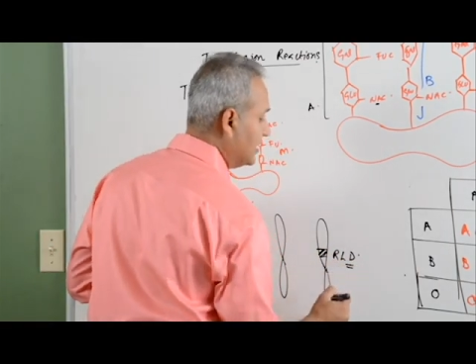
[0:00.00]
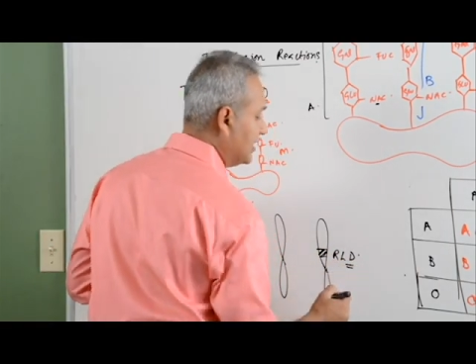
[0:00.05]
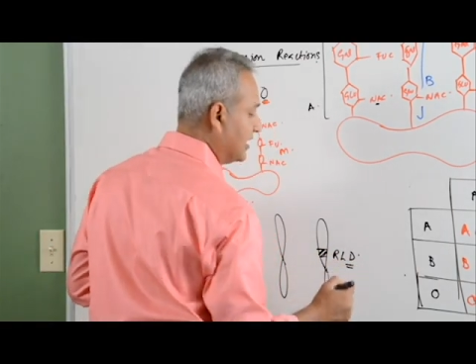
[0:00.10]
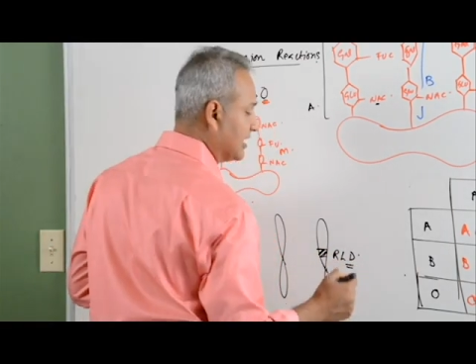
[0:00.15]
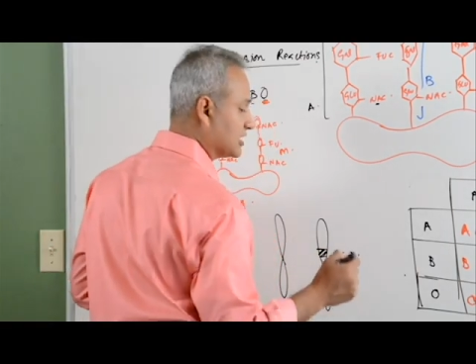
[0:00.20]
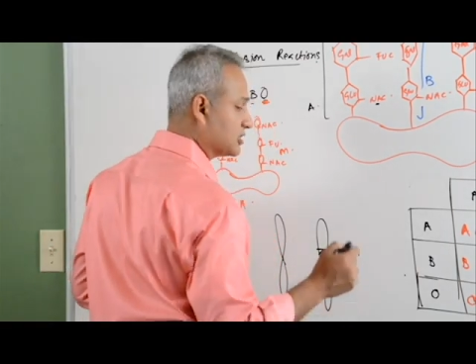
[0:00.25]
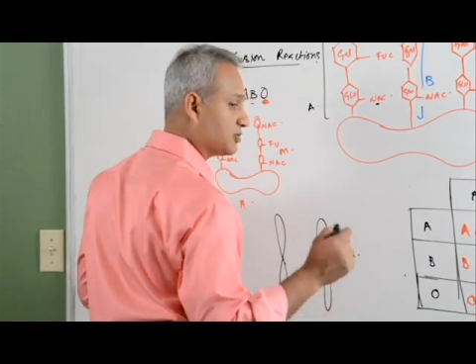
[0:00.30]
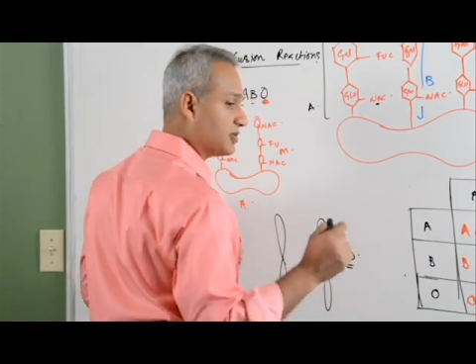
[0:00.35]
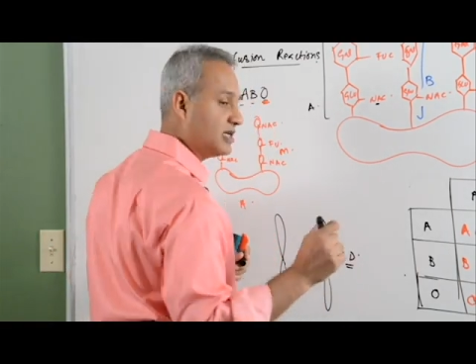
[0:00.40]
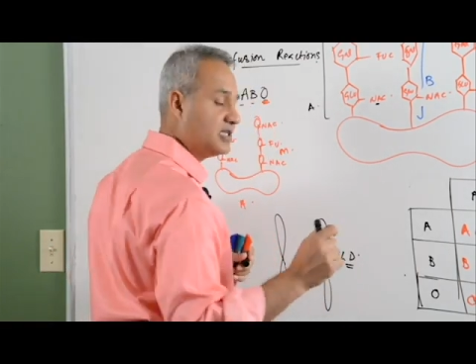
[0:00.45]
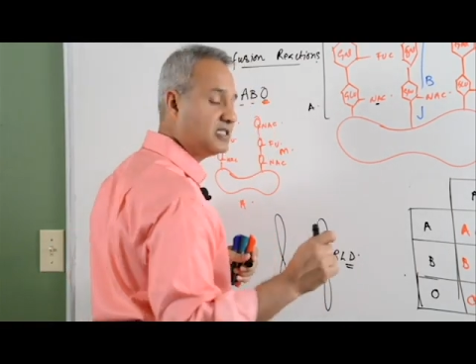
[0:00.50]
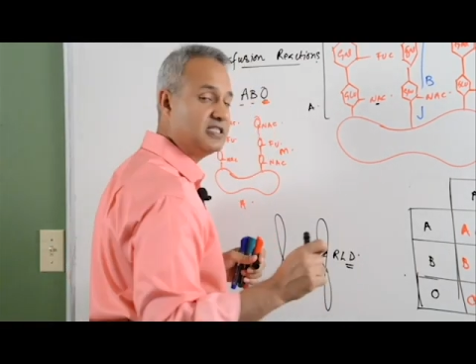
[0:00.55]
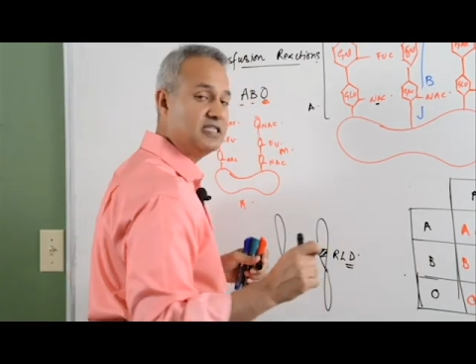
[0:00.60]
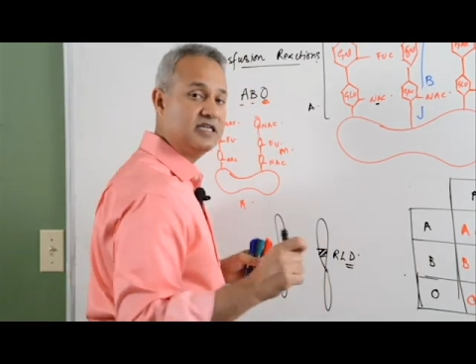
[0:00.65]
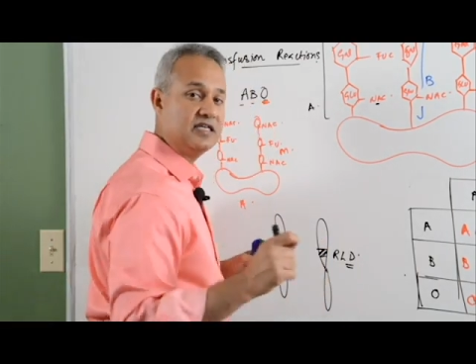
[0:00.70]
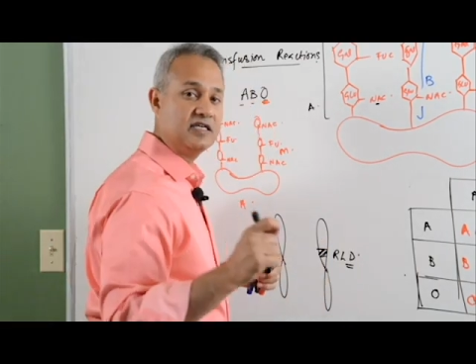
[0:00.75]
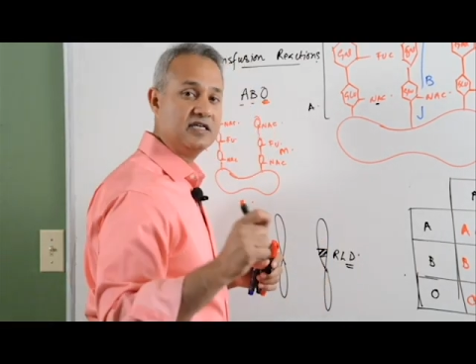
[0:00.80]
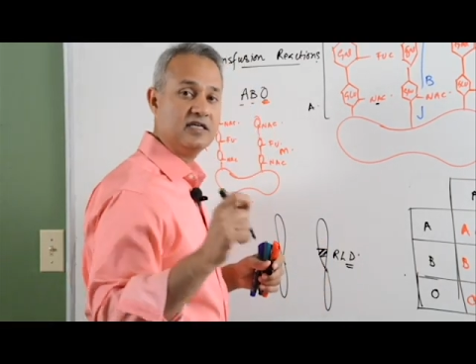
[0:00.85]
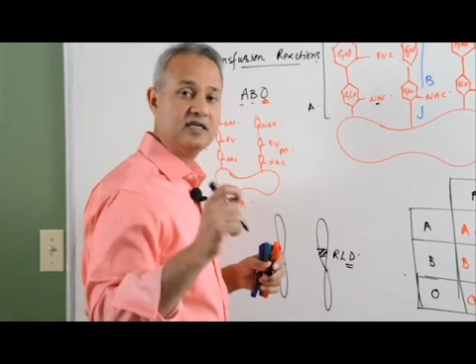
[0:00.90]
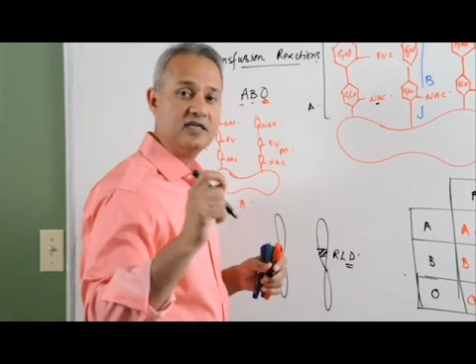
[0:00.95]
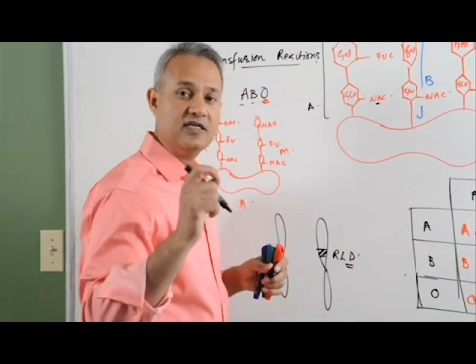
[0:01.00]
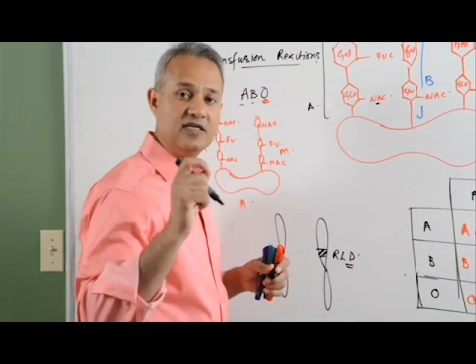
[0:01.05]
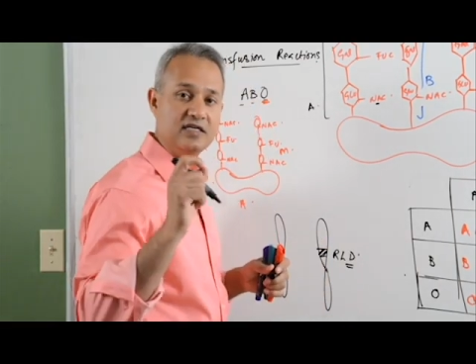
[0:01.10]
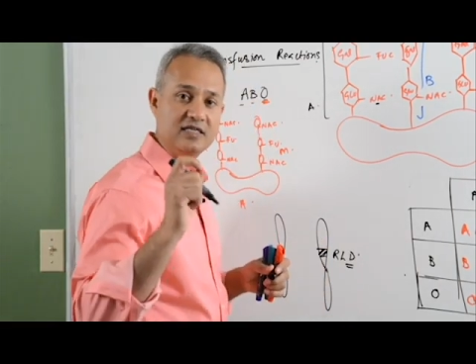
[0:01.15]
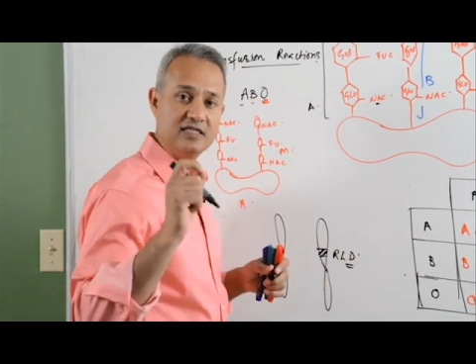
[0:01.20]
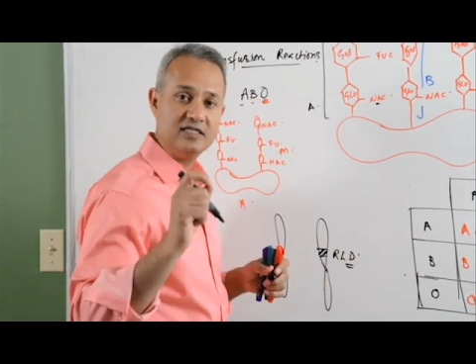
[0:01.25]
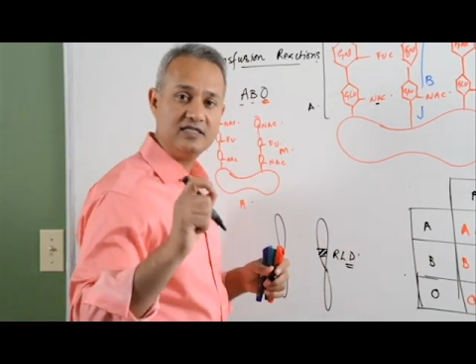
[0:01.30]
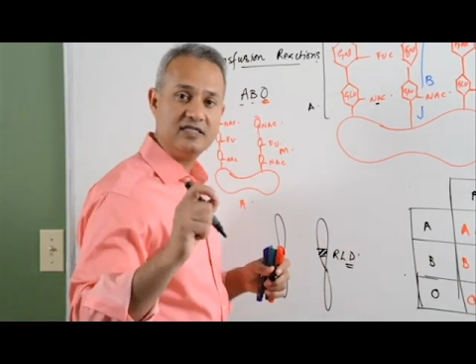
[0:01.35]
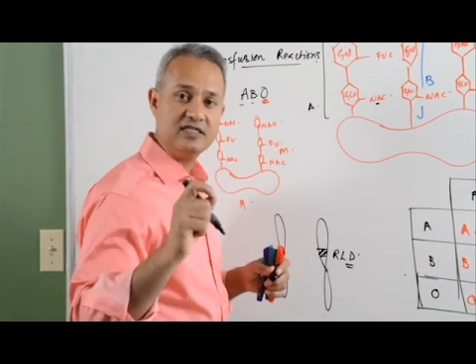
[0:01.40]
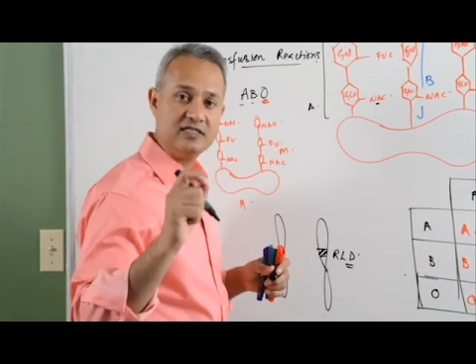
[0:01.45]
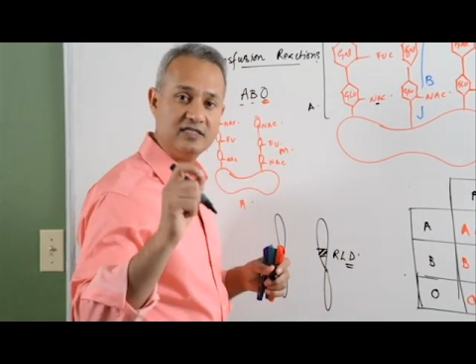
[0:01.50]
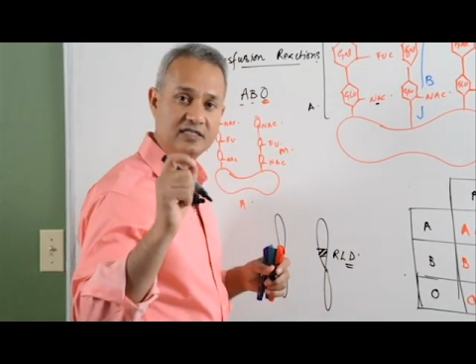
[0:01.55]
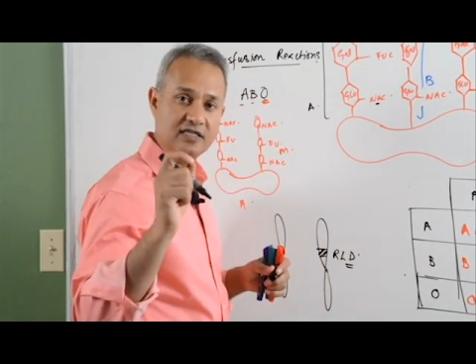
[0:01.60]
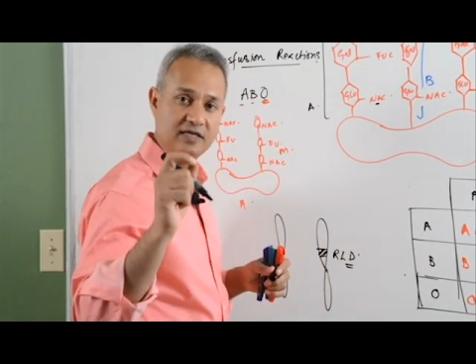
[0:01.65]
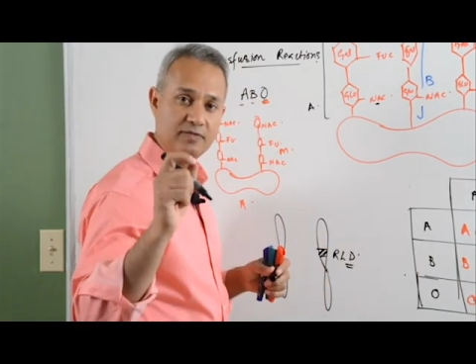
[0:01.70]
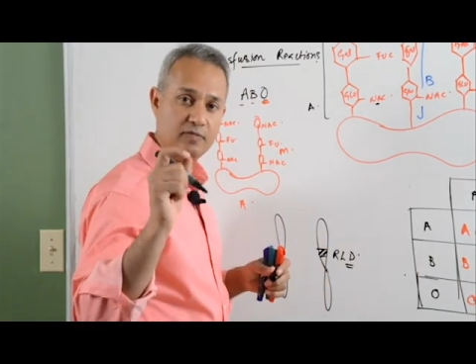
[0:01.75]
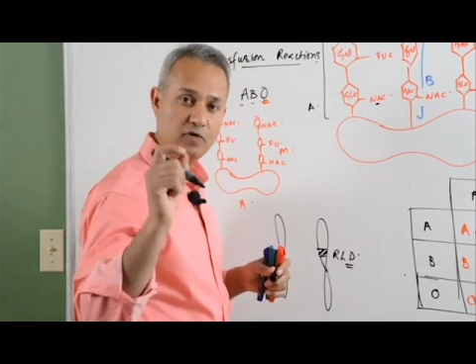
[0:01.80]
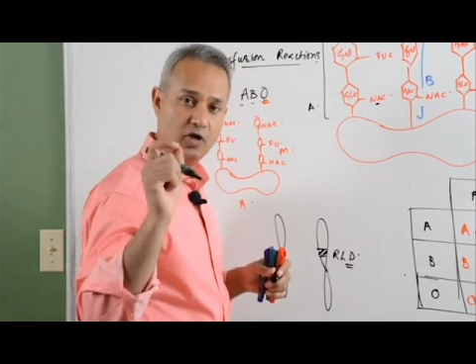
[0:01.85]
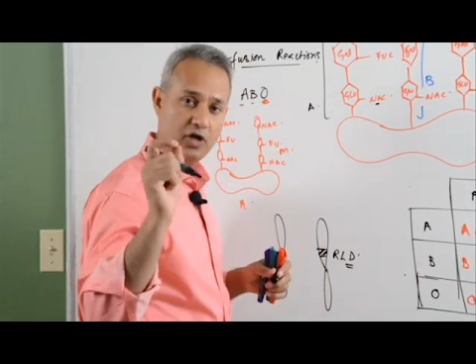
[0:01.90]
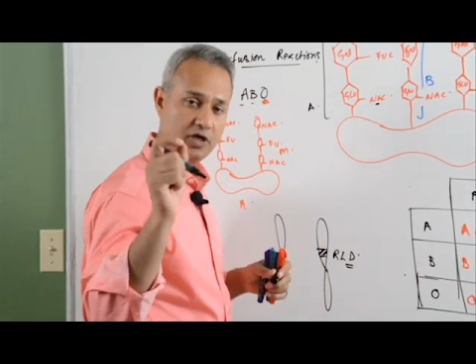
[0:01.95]
expressing rhesus D
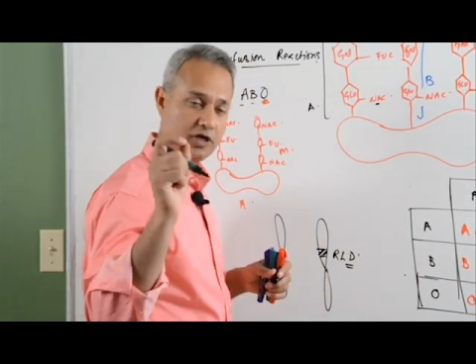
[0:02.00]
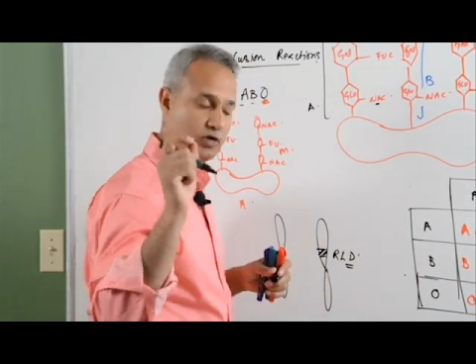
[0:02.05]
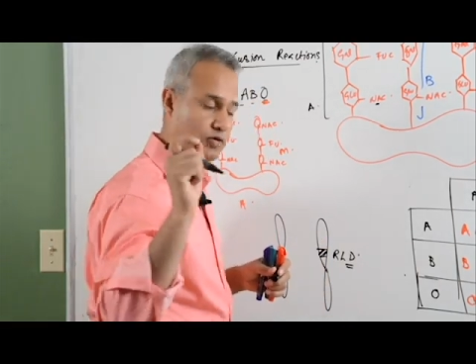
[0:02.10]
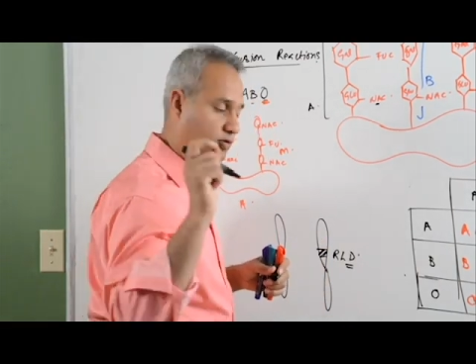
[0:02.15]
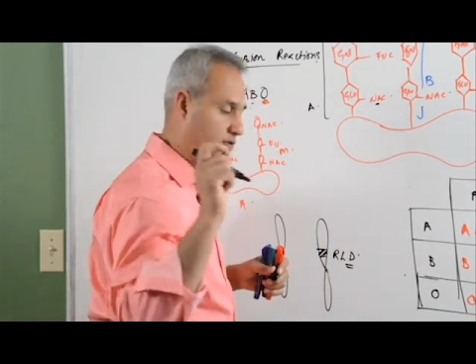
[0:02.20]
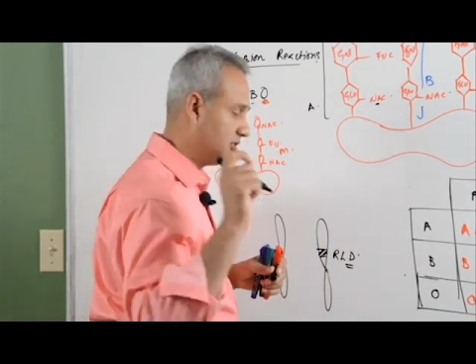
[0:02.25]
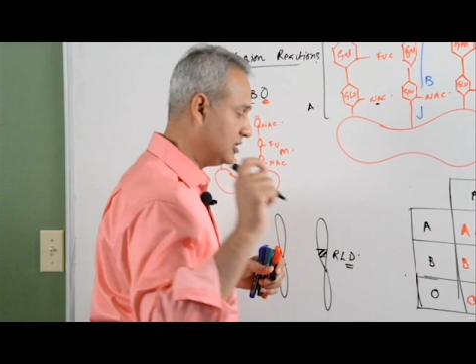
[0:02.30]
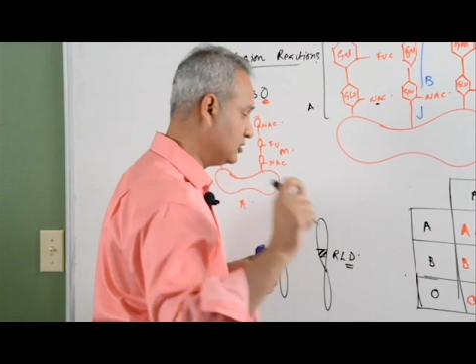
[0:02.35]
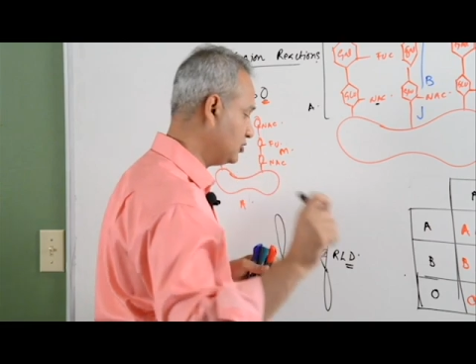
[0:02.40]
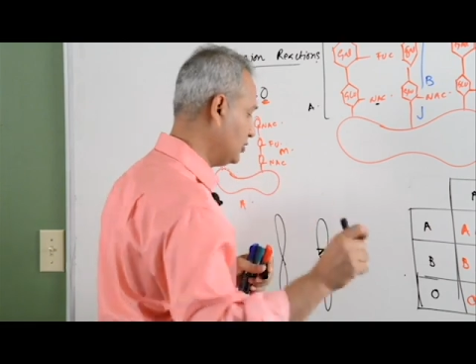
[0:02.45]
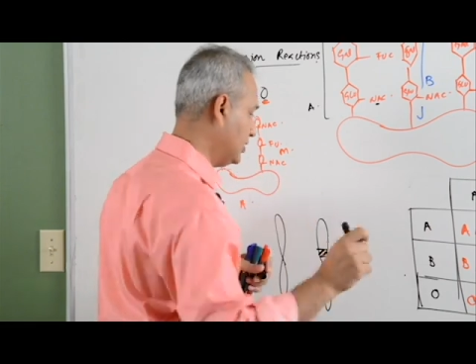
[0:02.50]
molecules as